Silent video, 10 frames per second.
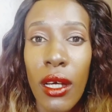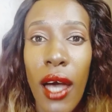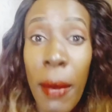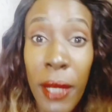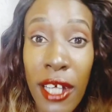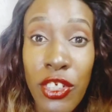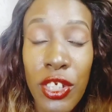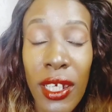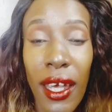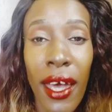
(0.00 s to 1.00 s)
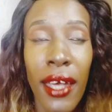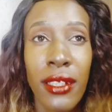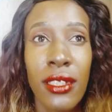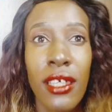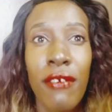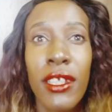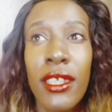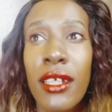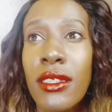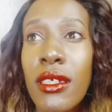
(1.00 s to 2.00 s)
upcountry, I discovered
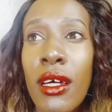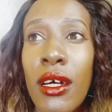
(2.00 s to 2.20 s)
that